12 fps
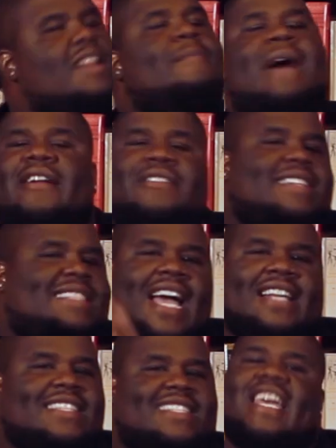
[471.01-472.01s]
The metal
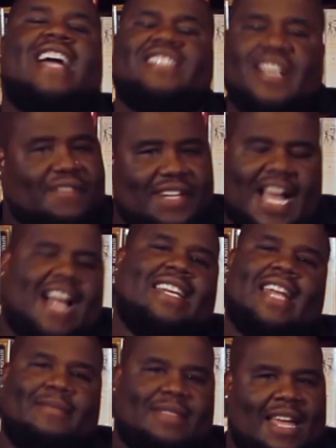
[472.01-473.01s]
detectors catch every
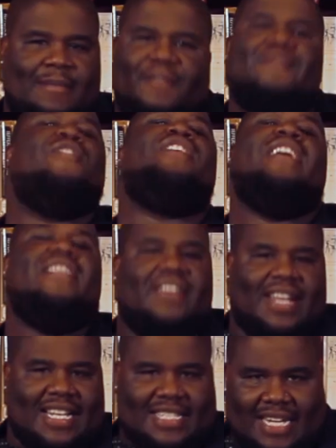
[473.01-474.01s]
goddamn thing before you
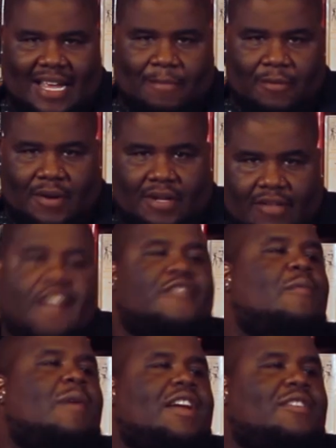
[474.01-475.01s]
even get to that point. If
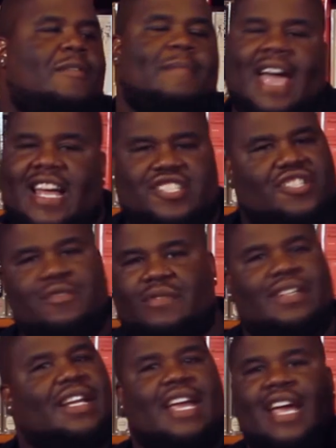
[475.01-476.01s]
you want to do a mass
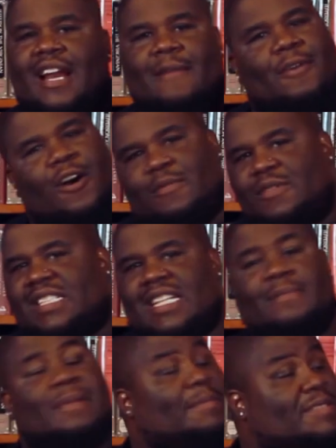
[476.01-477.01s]
shooting in a Baltimore
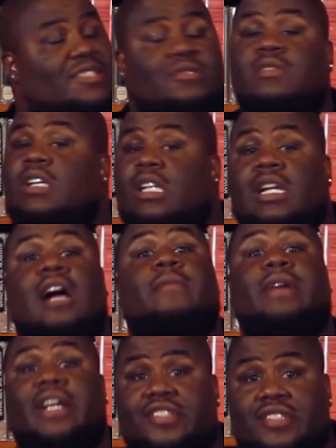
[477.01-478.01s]
City public school, good
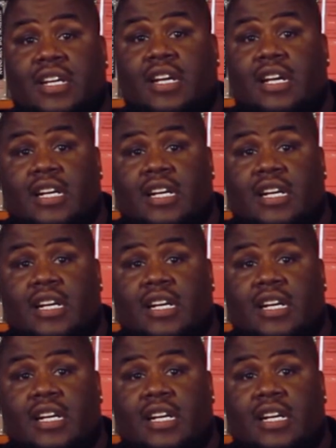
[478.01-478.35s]
luck, bitch.